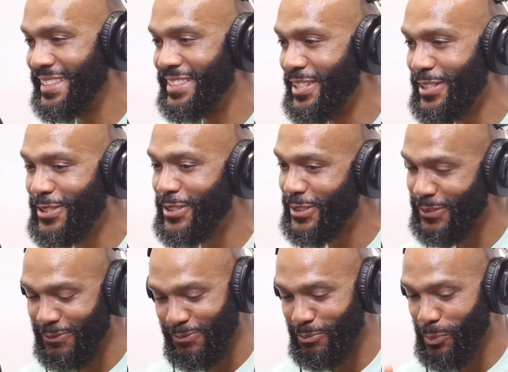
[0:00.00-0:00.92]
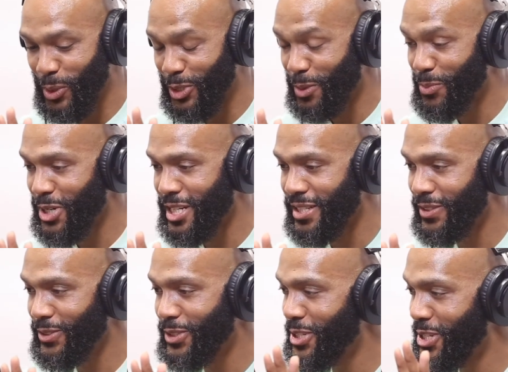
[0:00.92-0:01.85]
Just put your pressure
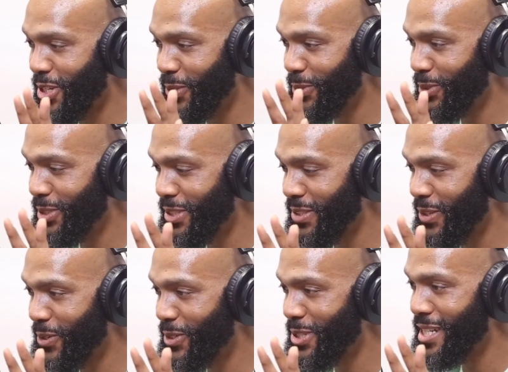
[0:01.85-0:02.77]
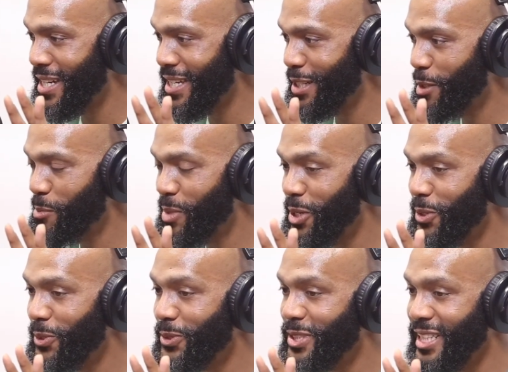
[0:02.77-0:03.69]
on your shoulders, on your
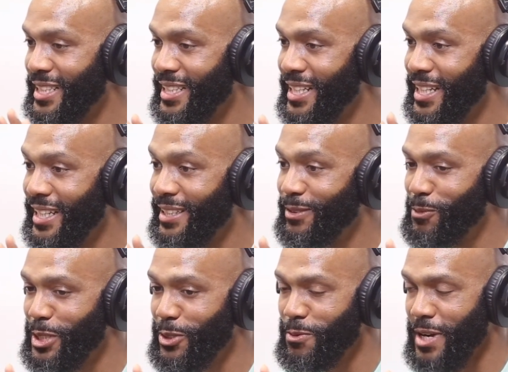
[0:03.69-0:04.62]
elbows, and then when you're